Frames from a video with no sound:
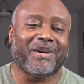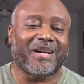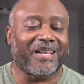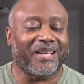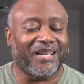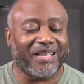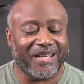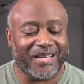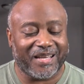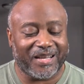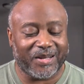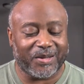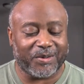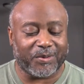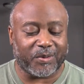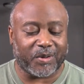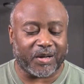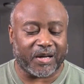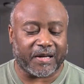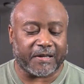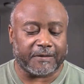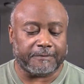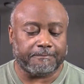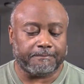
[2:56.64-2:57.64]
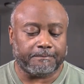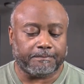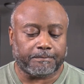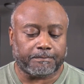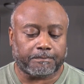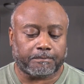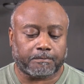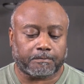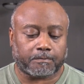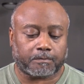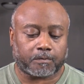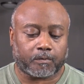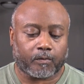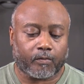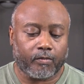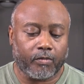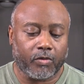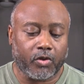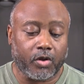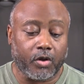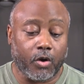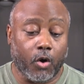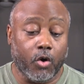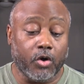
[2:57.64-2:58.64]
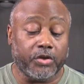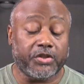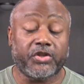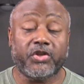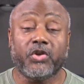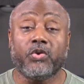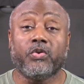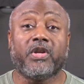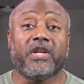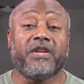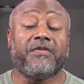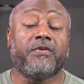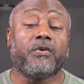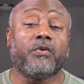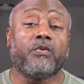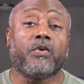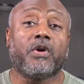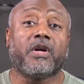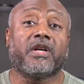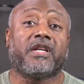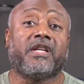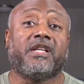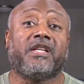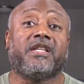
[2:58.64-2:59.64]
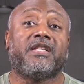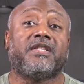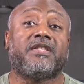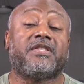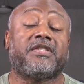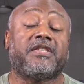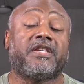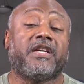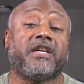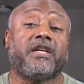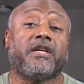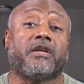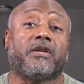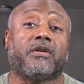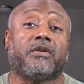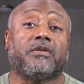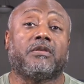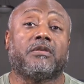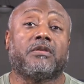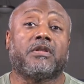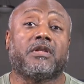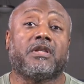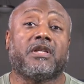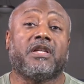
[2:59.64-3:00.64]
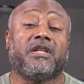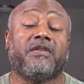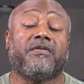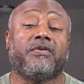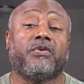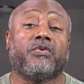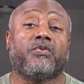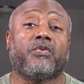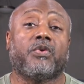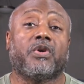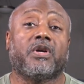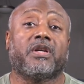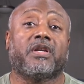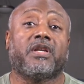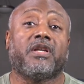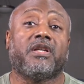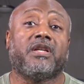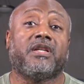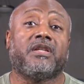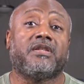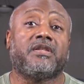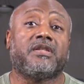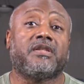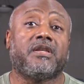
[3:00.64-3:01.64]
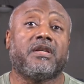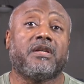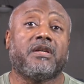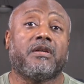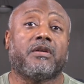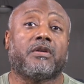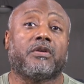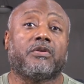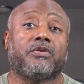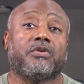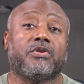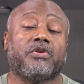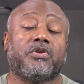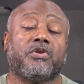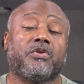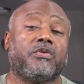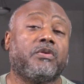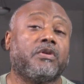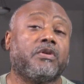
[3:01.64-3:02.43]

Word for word: but anyway, well, shoot, even working in sales, even working in sales, you